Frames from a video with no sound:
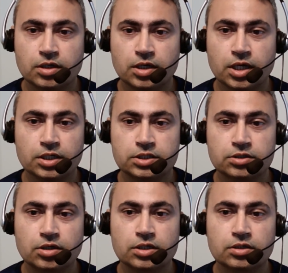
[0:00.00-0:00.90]
And it's
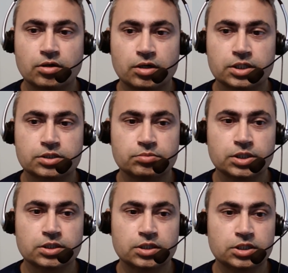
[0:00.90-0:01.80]
not honest
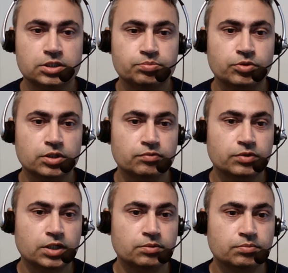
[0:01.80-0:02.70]
money at this point of
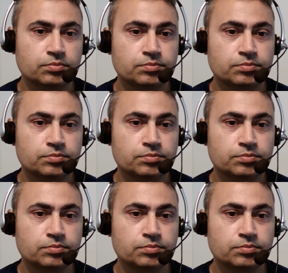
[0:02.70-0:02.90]
time.